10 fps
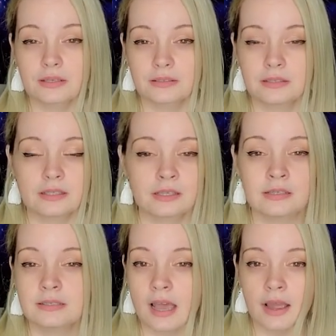the
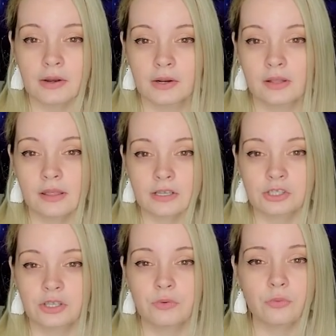entire
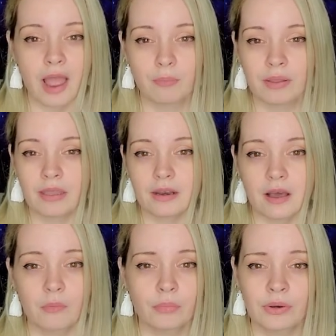collection, wrapping it
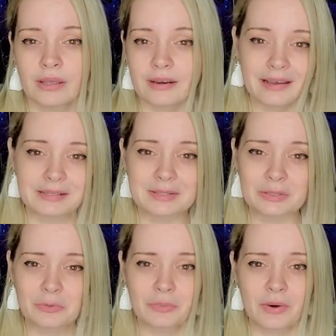up, putting a nice
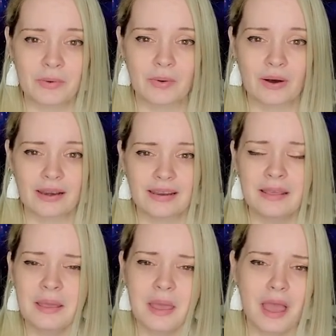little bow on it,
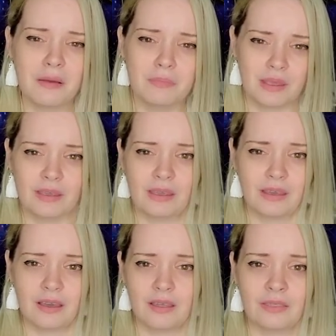and
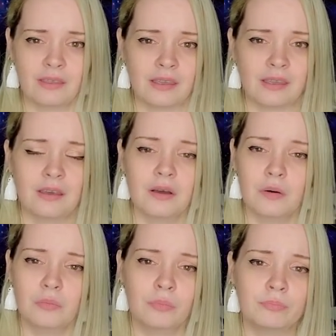making
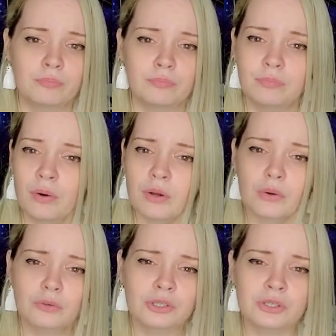the book
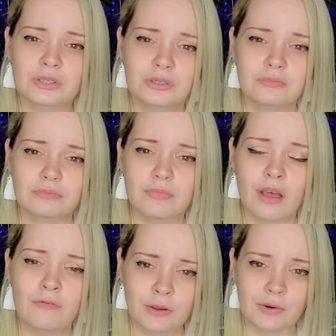just
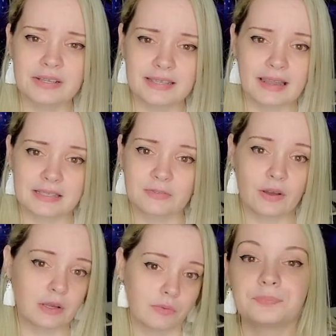a very
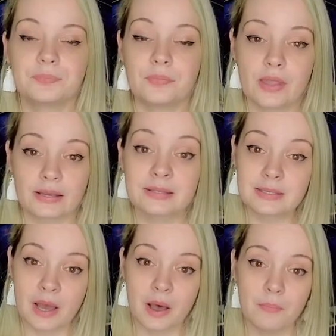satisfying read. Next
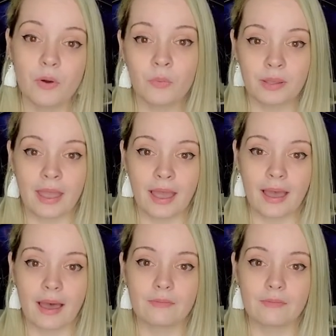up, we have